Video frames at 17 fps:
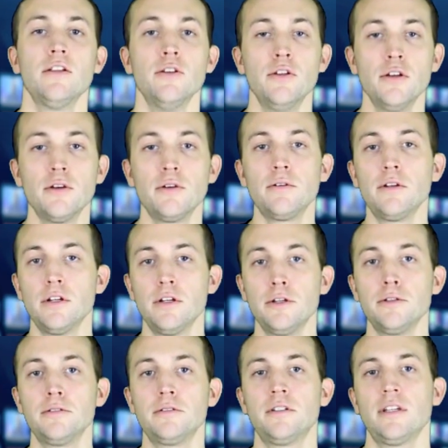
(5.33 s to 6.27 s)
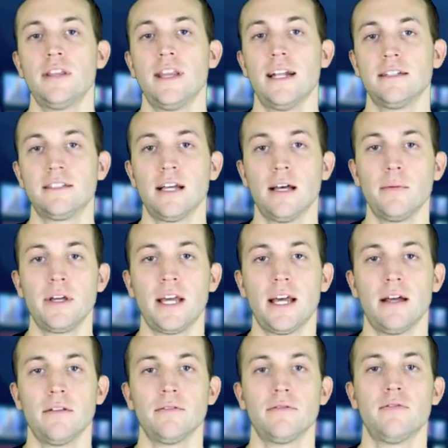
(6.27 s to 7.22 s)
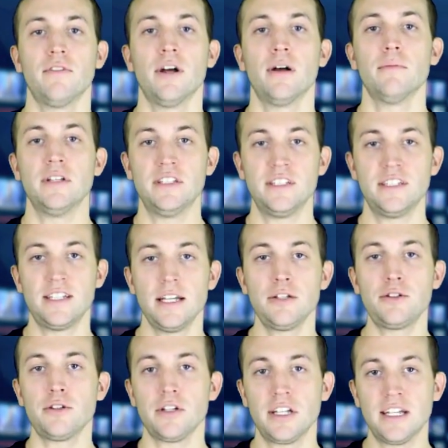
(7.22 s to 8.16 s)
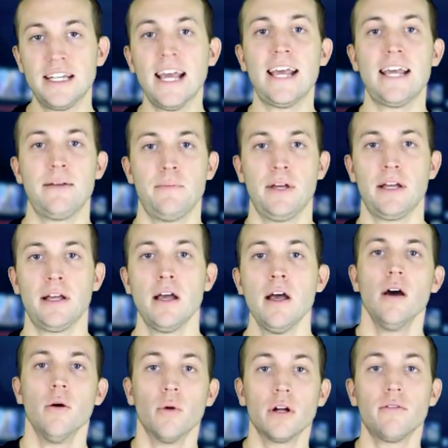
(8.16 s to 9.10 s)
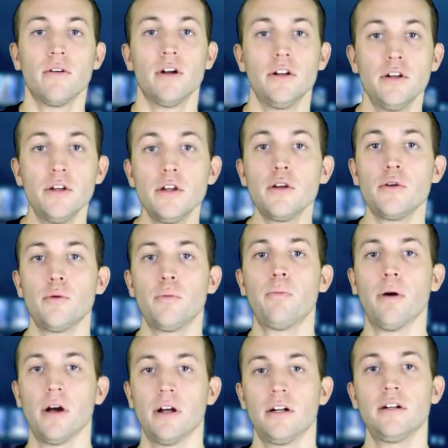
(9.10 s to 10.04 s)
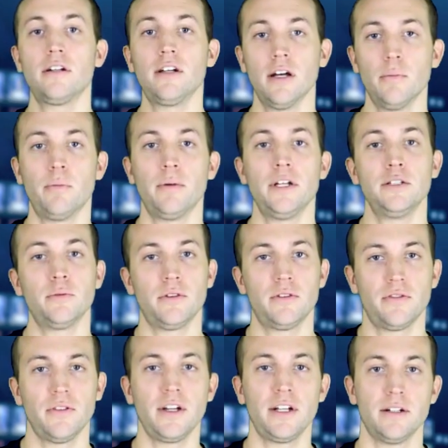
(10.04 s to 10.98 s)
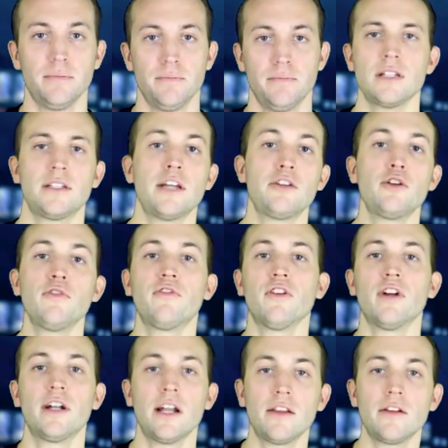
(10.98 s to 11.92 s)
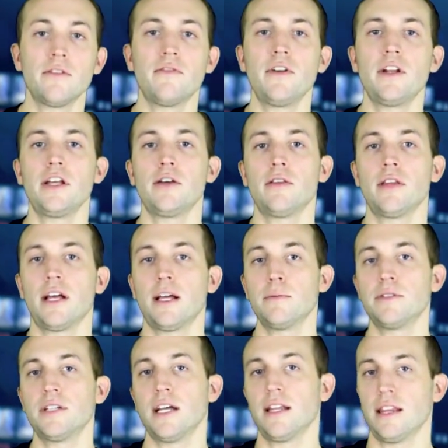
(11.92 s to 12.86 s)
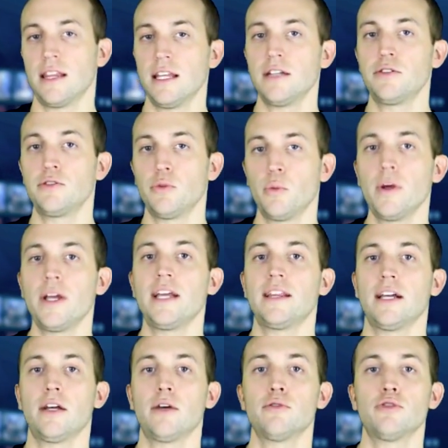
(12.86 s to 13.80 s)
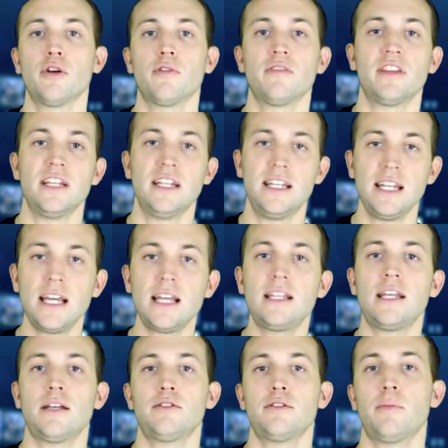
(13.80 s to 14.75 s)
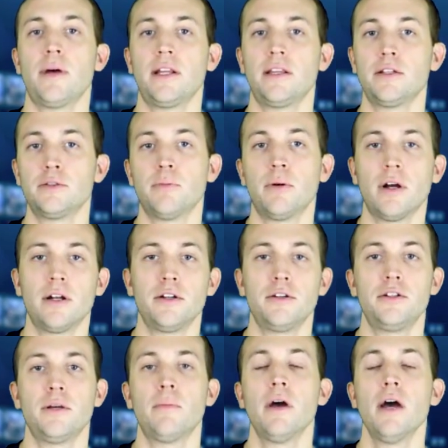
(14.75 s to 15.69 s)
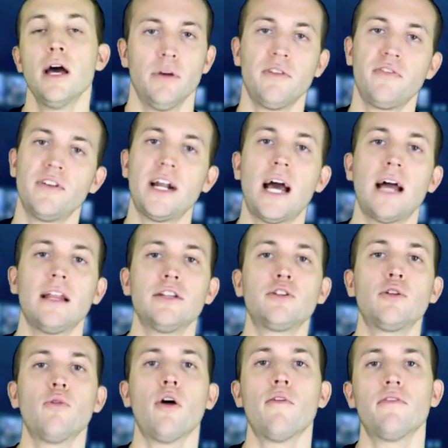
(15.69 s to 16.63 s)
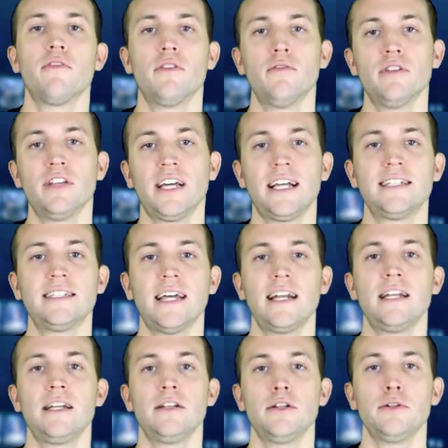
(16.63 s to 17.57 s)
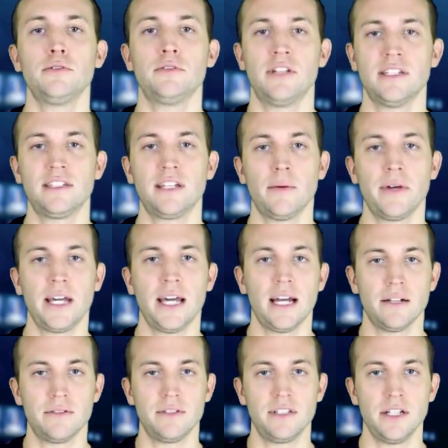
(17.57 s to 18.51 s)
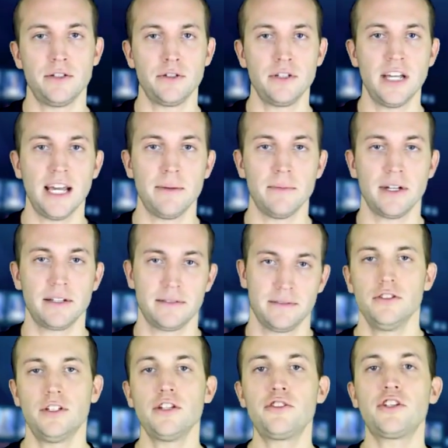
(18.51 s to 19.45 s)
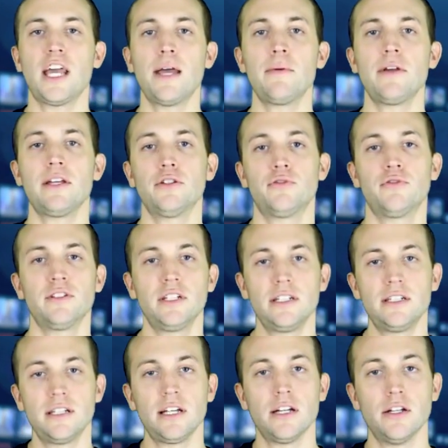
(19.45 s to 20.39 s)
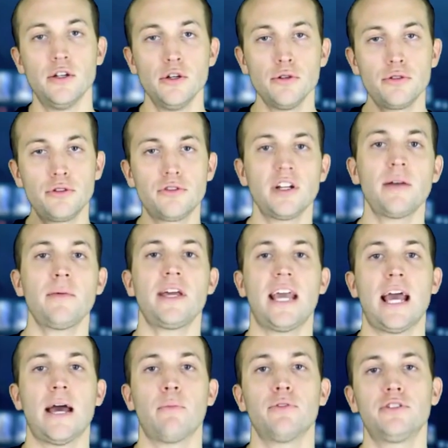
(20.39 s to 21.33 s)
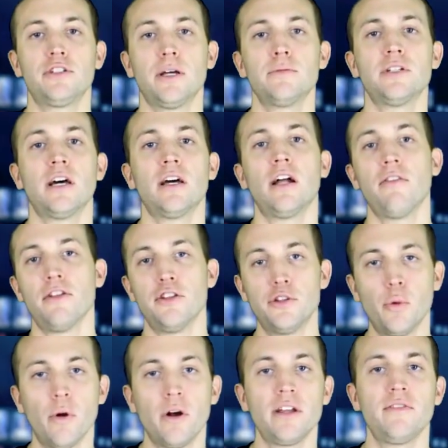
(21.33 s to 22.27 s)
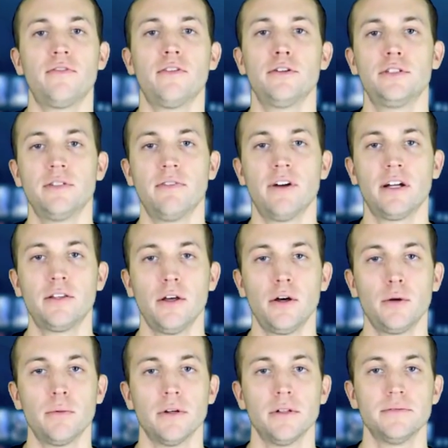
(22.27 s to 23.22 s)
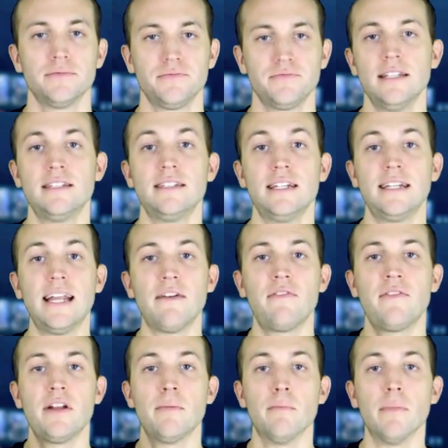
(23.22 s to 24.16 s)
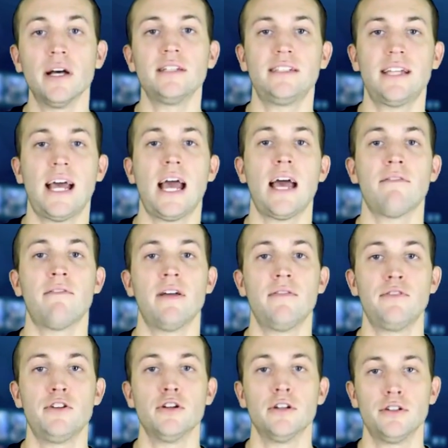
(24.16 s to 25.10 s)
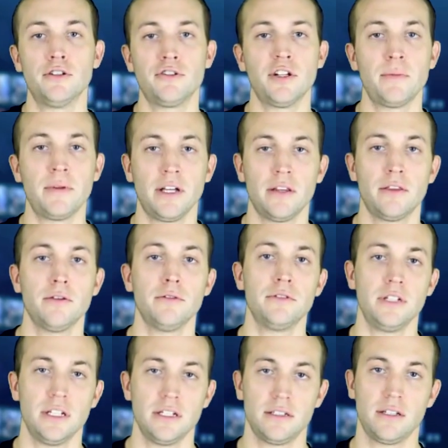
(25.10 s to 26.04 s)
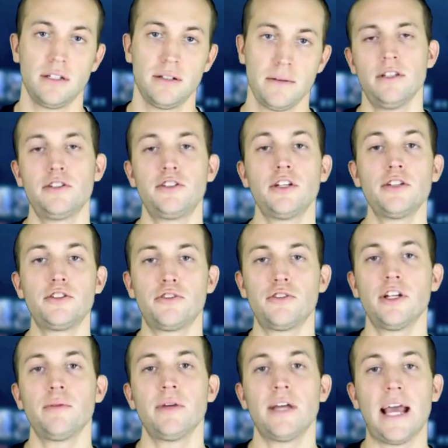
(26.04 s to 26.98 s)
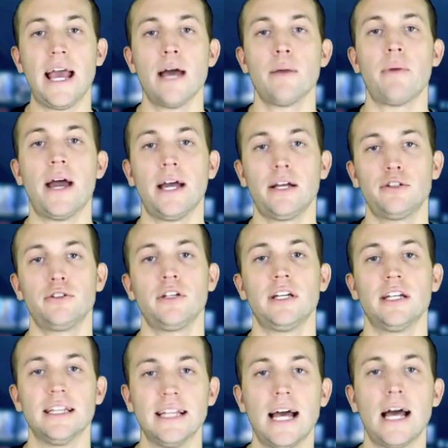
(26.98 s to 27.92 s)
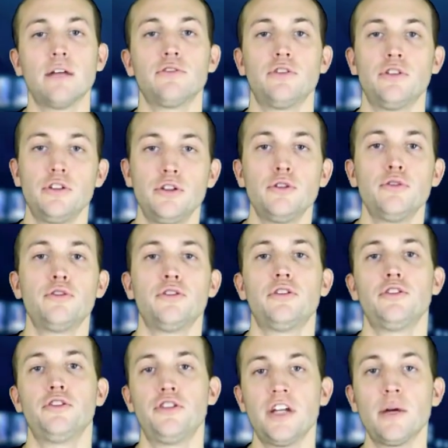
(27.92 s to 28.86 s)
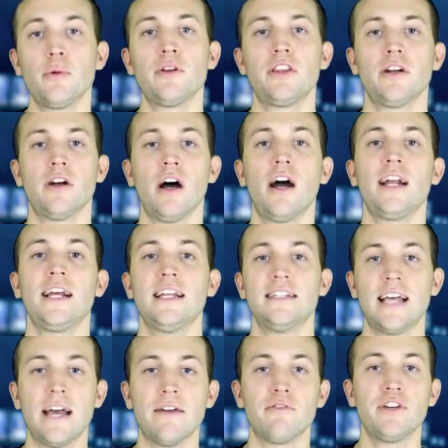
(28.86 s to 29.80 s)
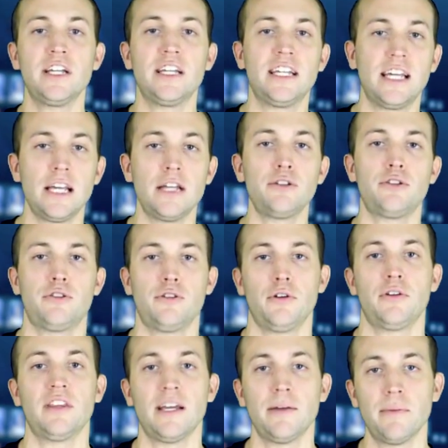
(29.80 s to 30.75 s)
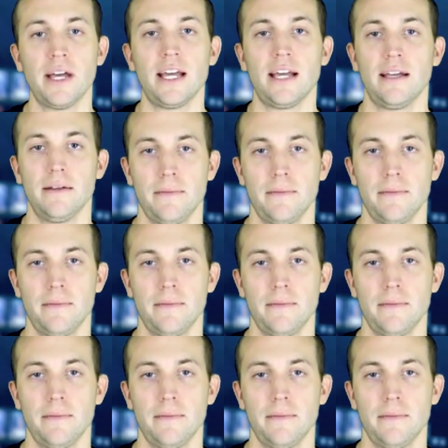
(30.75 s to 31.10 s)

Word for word: new news that is coming out from Cinch Gaming, one of our new partnered companies with Freedom. Stay tuned for another video that comes out this week that goes over the details about this partnership, but for now, let's go over the really exciting news that's coming out of Cinch Gaming. Cinch Gaming is releasing a new streaming app which comes out on the 21st of October. This is a definite must-have if you're a streaming enthusiast. The Cinch streaming app actually allows the user to share with their audience every keystroke they make.